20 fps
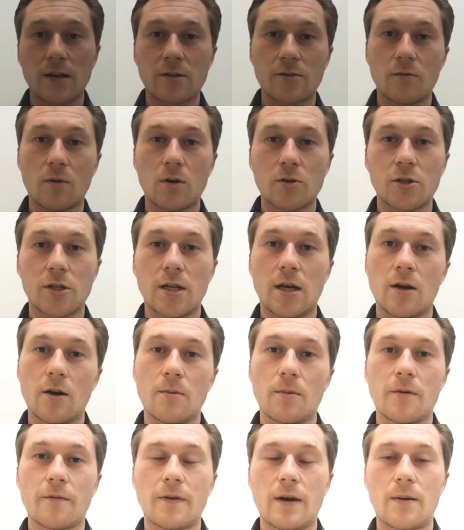watching. I
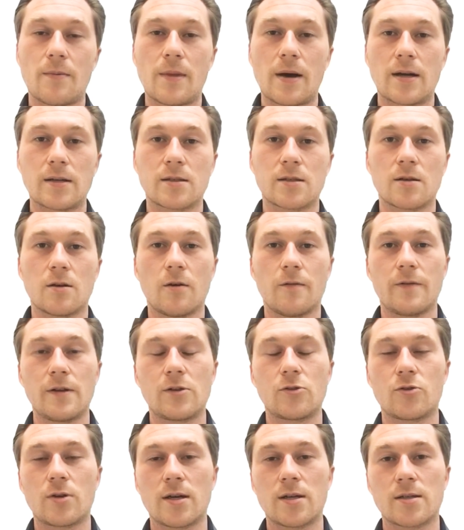hope you found that of
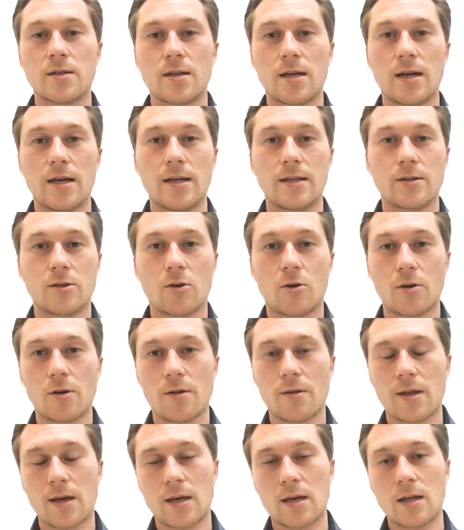interest and got you
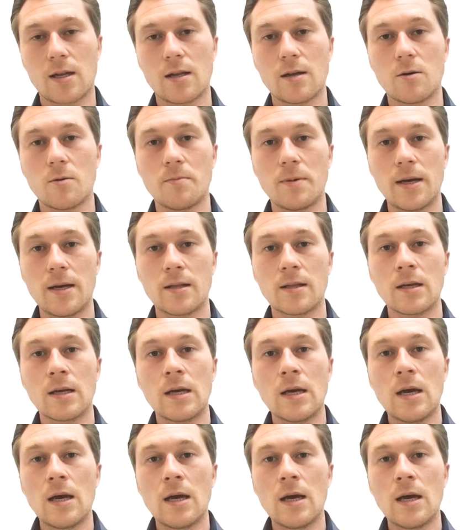thinking a little bit.